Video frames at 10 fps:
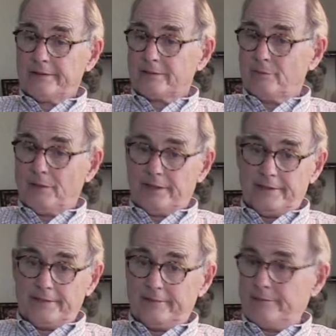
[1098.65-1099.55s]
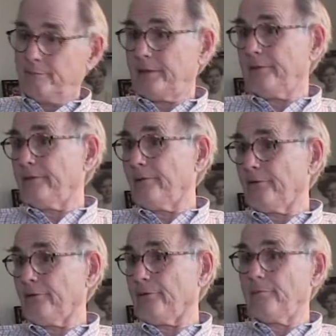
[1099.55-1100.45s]
somebody had done me
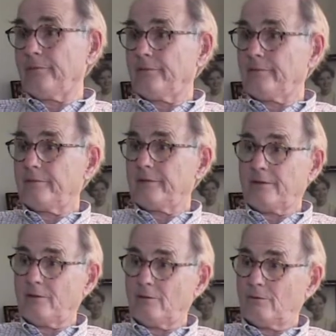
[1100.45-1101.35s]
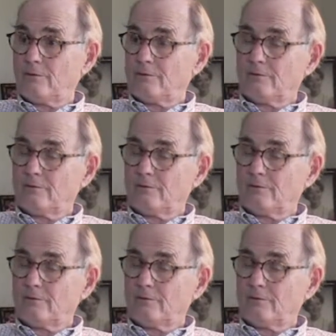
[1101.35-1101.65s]
harm at all.